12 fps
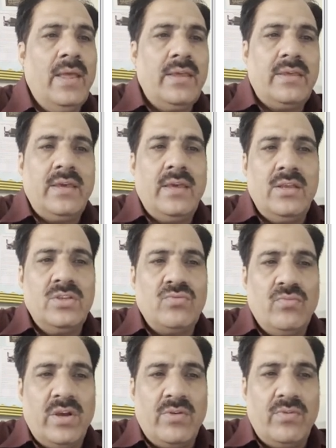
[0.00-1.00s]
K is
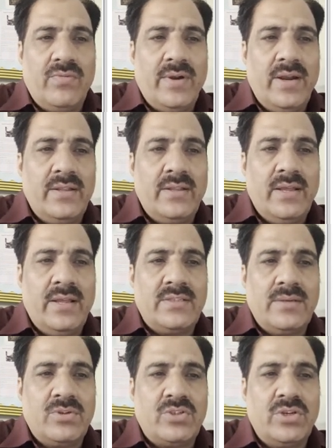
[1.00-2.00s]
where we find the
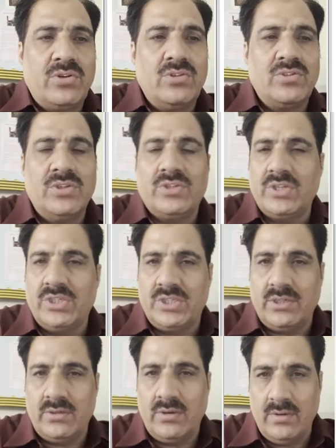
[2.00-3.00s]
substrate
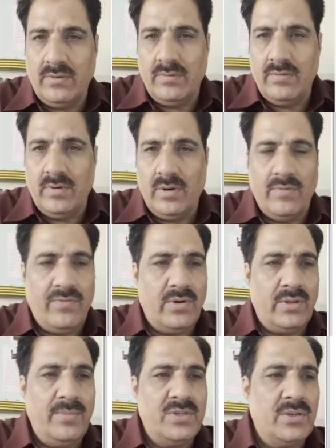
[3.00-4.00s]
concentration
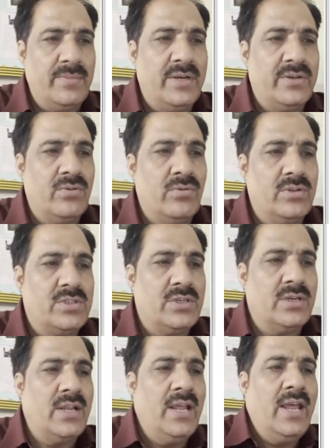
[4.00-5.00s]
for the Mitchell-Menton
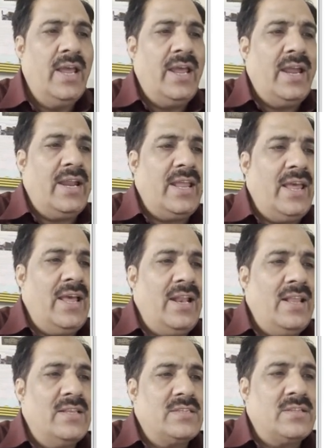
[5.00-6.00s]
constant. And L
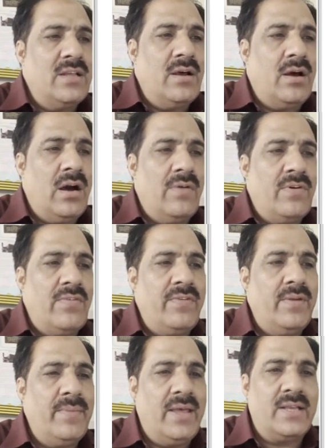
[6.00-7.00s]
is the half of
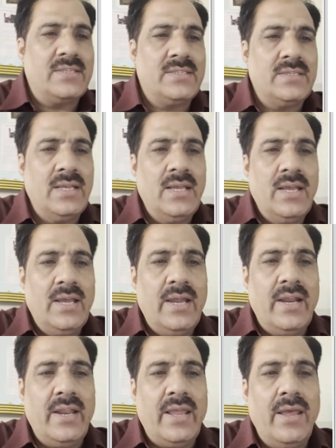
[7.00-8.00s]
Vmax.
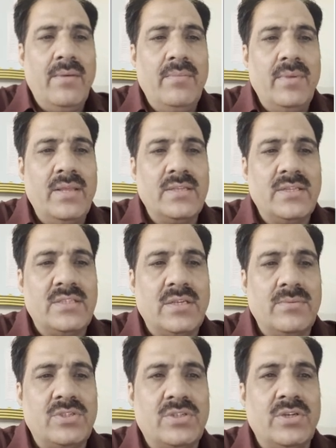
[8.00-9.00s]
And M is the
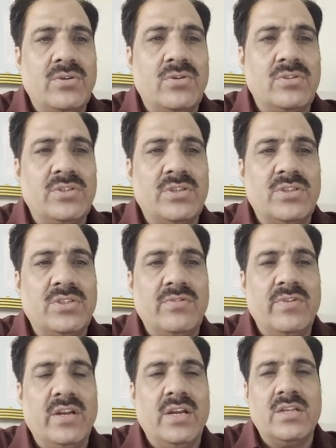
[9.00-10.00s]
substrate
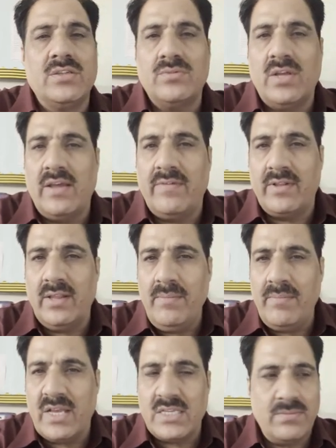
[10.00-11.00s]
concentration when it is having the
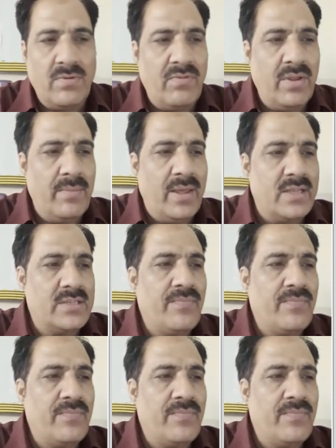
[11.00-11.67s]
maximum Vmax.